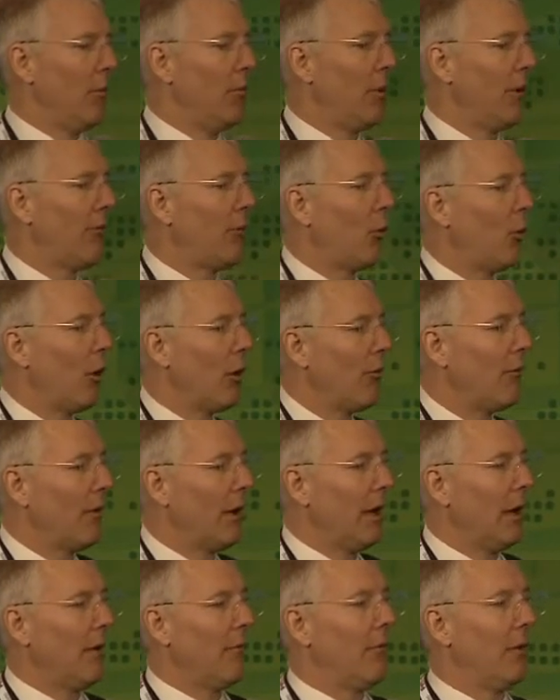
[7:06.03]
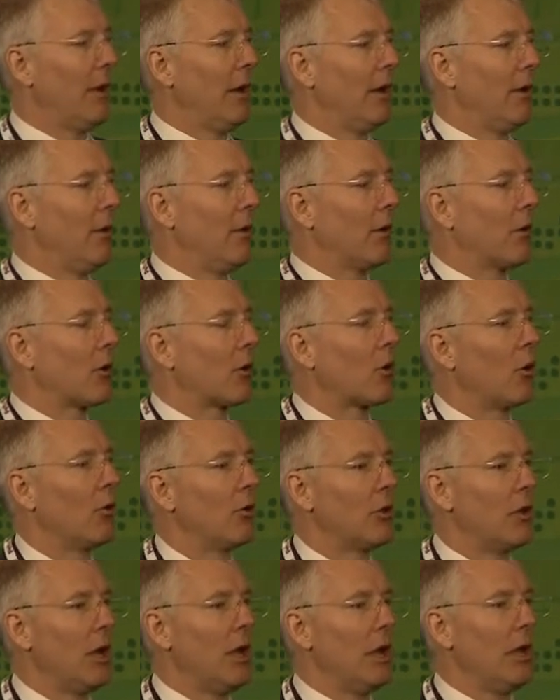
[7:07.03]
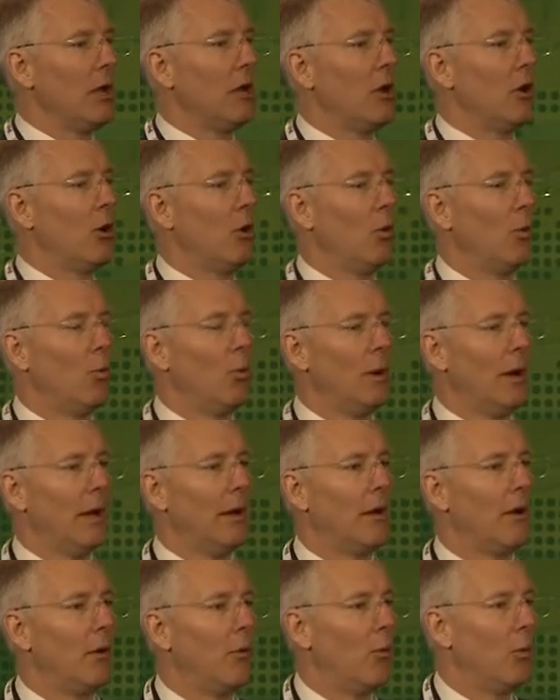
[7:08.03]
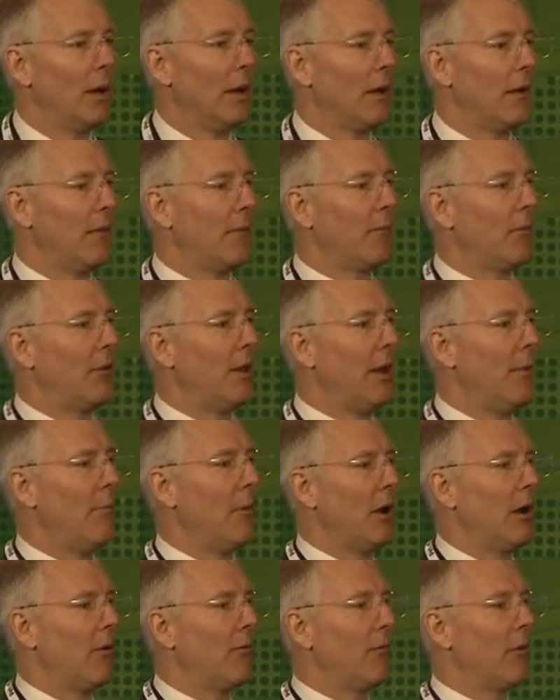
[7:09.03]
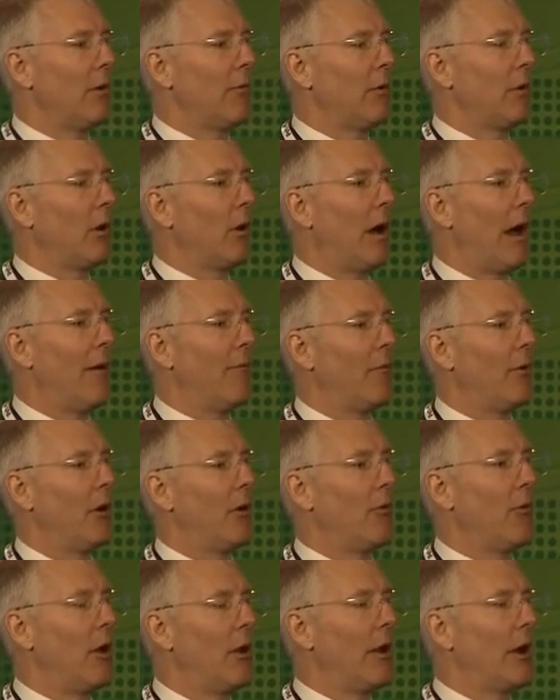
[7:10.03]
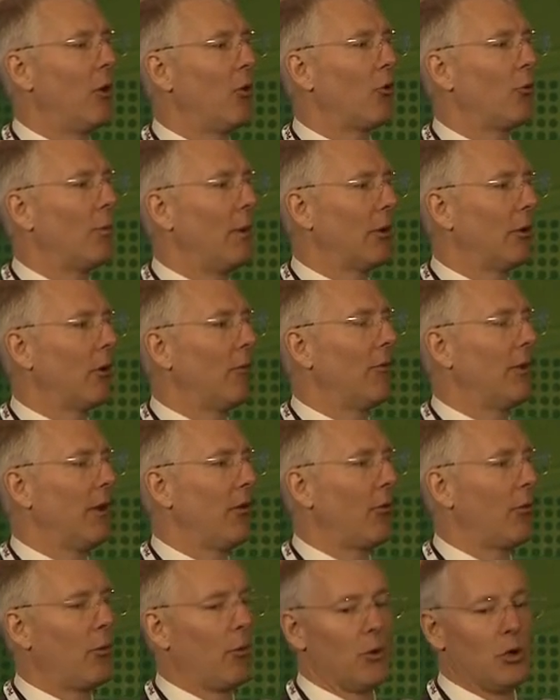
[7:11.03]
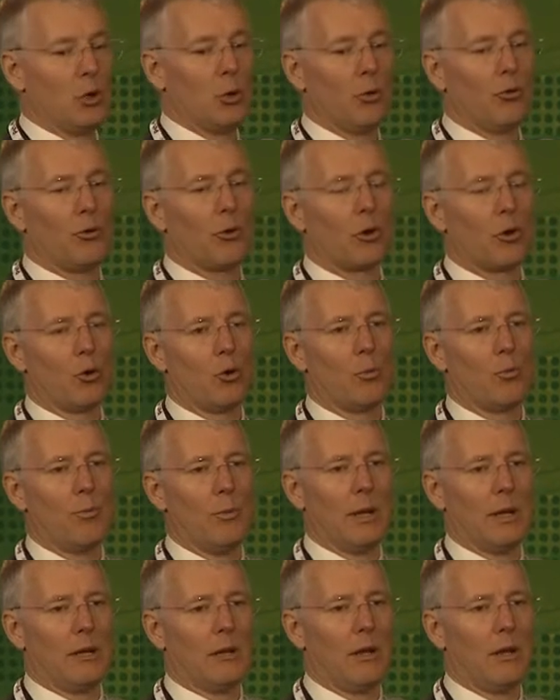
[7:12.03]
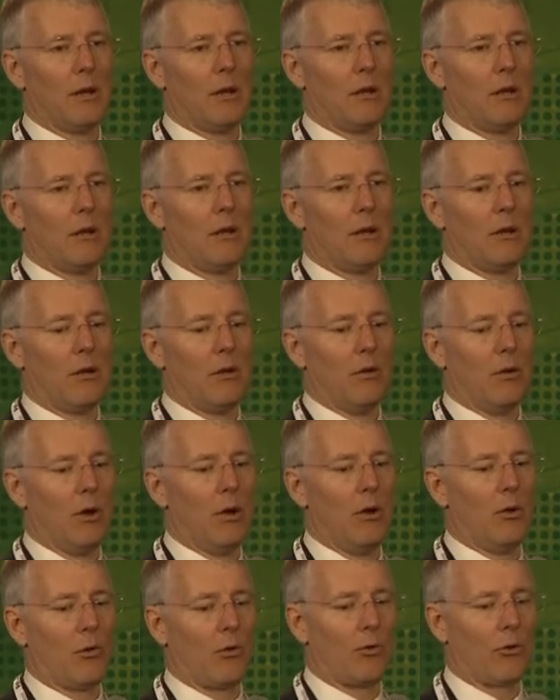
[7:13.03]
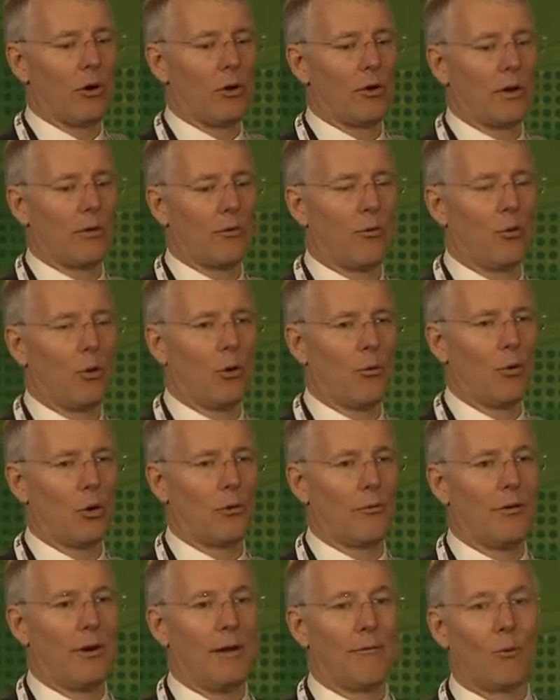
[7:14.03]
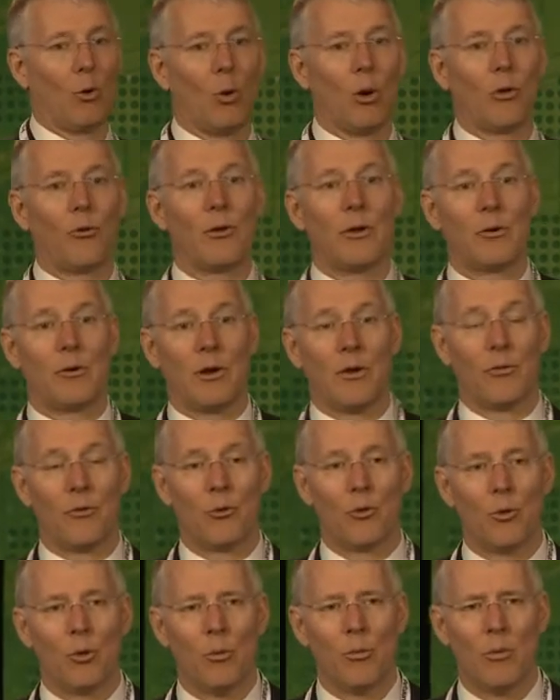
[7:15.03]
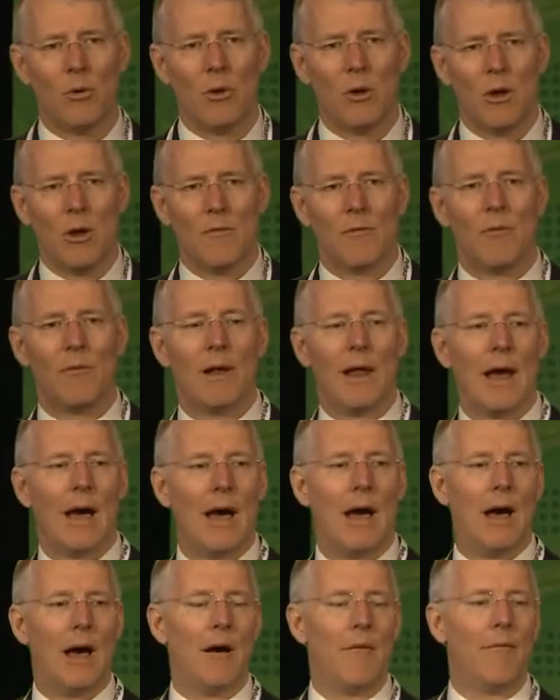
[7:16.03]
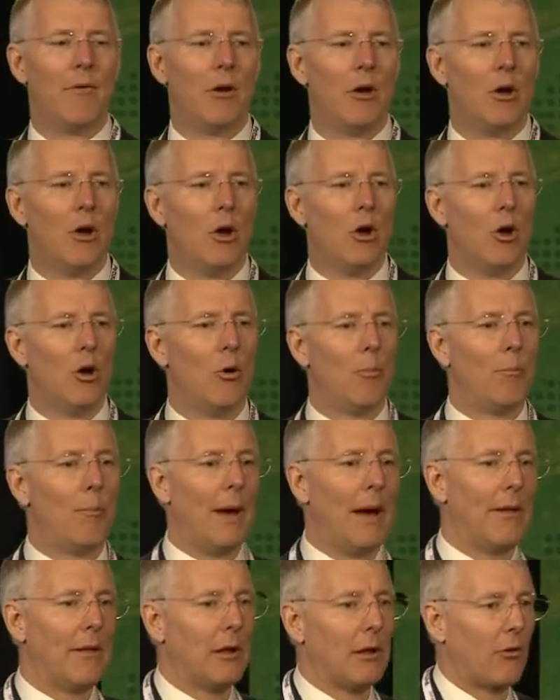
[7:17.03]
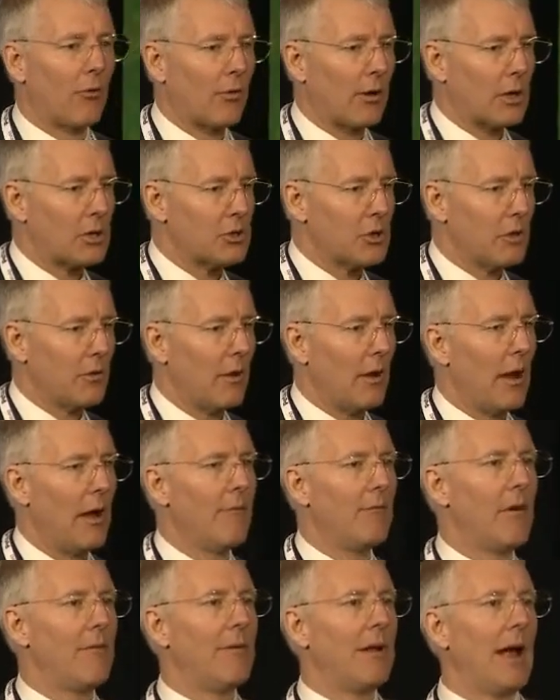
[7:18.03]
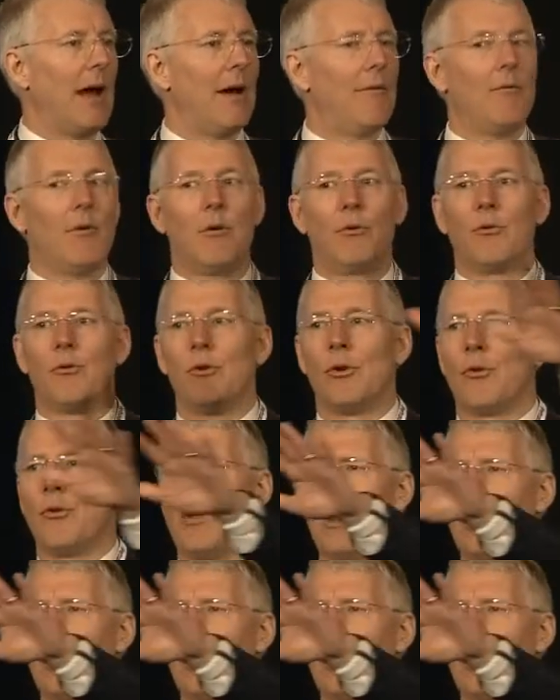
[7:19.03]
before we continue with Tim here, we will have the announcement of this user group meeting. Starts at 4:45 also in this room. We will have a panel discussion, and we will have, you see